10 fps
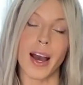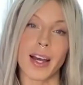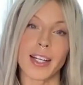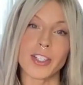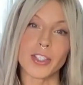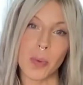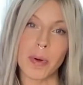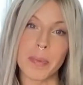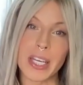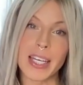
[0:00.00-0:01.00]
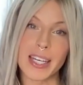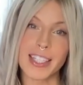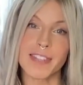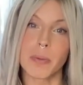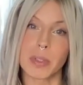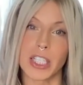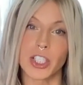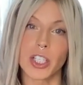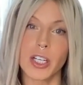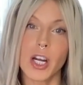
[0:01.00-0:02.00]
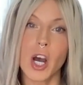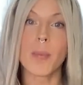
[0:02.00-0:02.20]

on dopamine hits for pleasure,